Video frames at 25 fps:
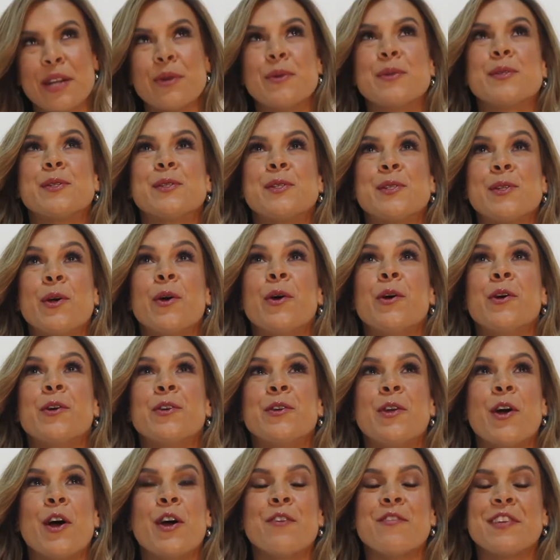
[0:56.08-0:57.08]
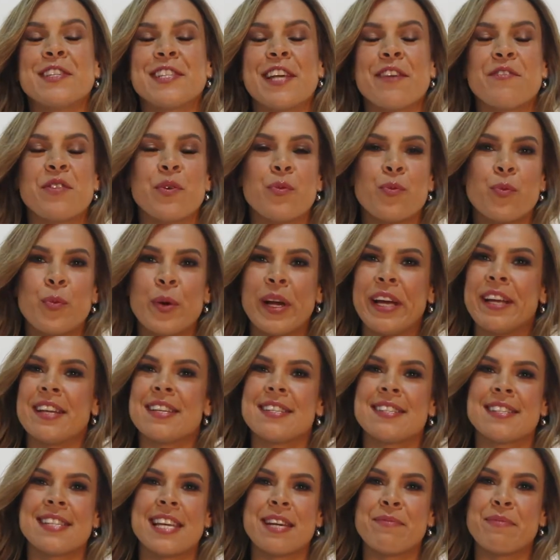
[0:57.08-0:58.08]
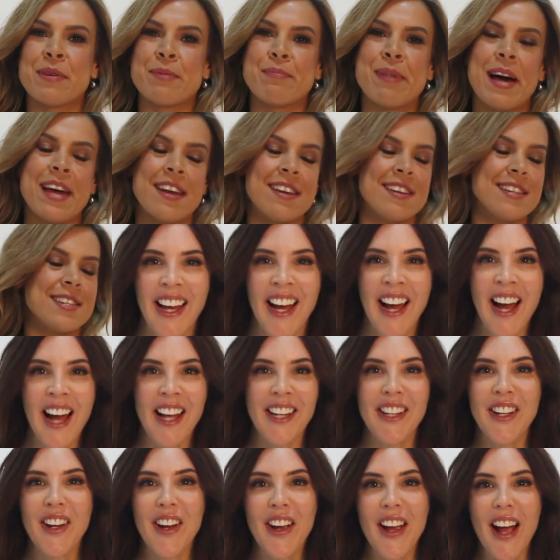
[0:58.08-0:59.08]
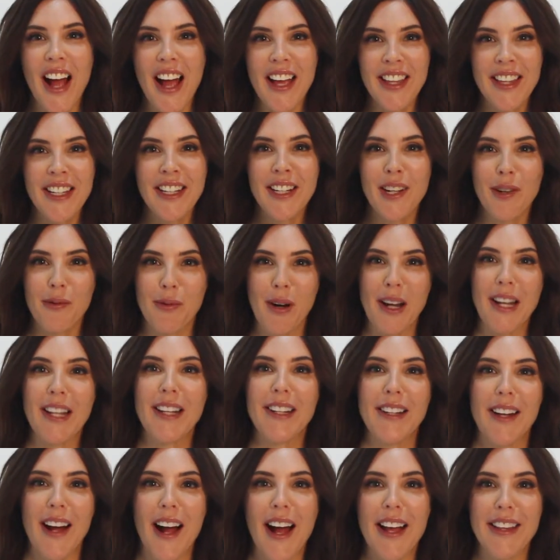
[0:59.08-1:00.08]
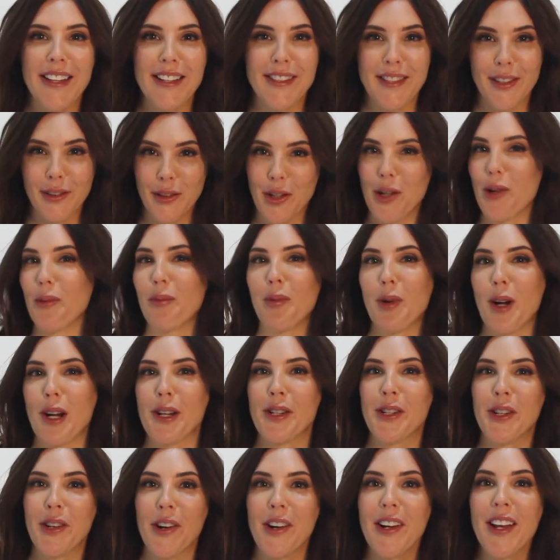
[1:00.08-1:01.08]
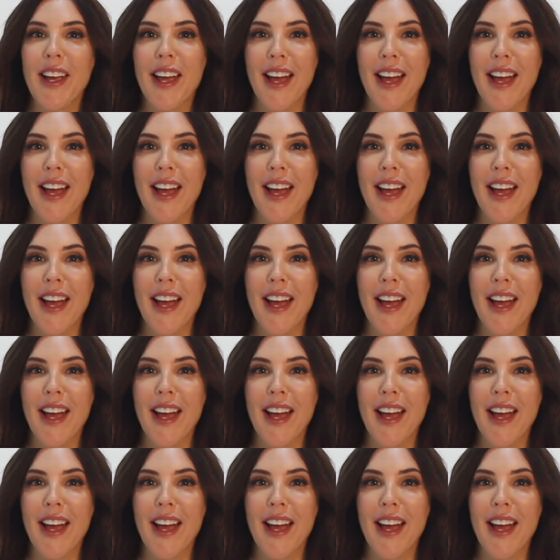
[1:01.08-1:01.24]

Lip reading: I was so nervous, like the weirdest sleeping pattern. You know, I think a wedding night, there's a lot of pressure on it,